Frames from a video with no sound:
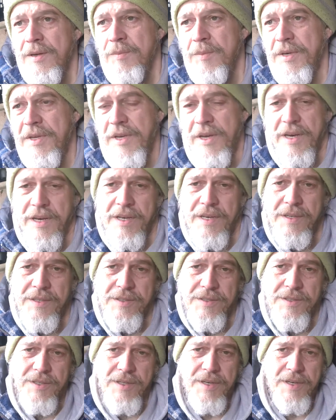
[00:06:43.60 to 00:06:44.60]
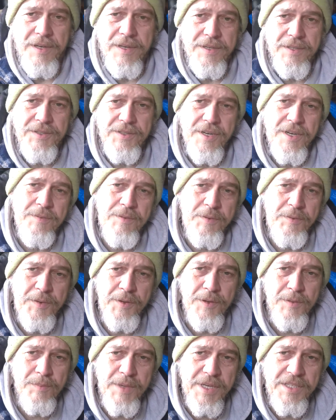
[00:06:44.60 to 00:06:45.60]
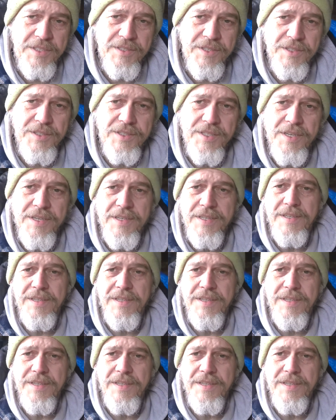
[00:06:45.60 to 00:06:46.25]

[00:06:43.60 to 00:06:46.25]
But yeah, to save a few metres,